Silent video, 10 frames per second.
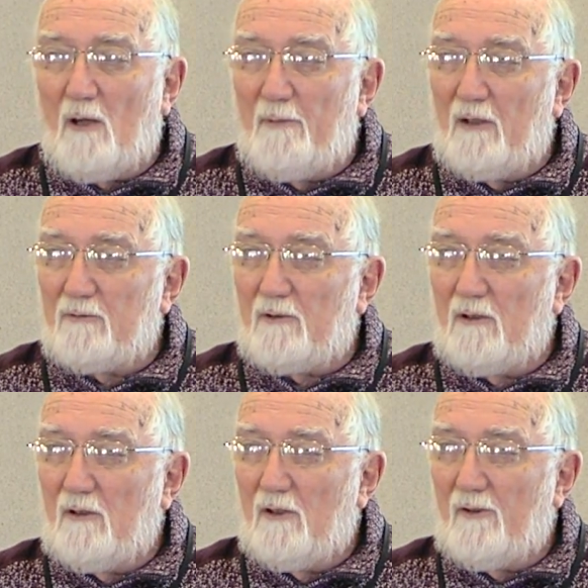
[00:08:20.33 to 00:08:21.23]
about
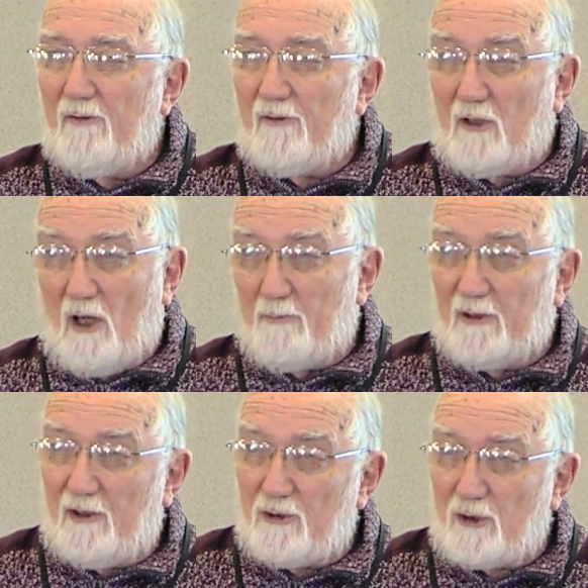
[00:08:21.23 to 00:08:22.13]
the
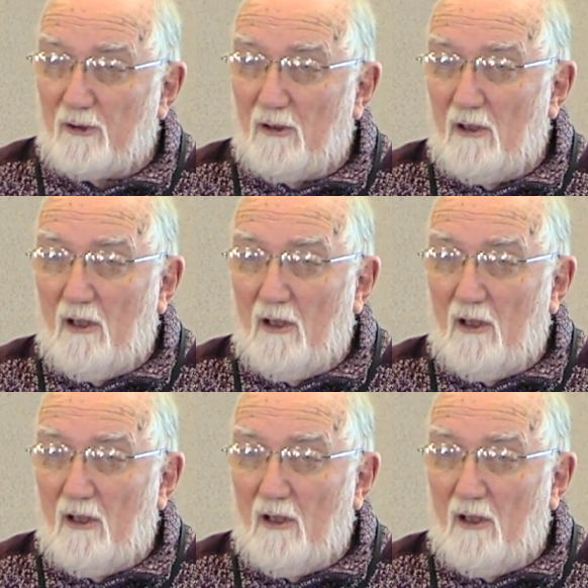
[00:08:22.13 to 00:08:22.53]
competition.